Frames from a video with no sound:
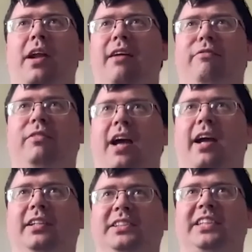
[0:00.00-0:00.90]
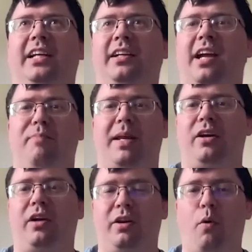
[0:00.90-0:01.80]
I sing. I've
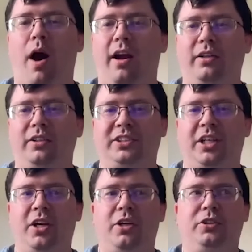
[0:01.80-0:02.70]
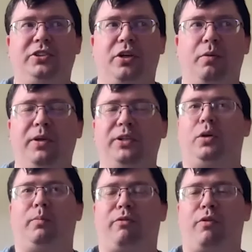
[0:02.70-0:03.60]
been in choirs, so musical
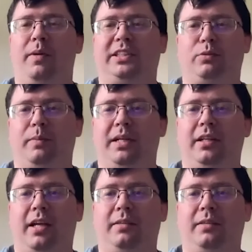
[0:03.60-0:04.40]
performance would be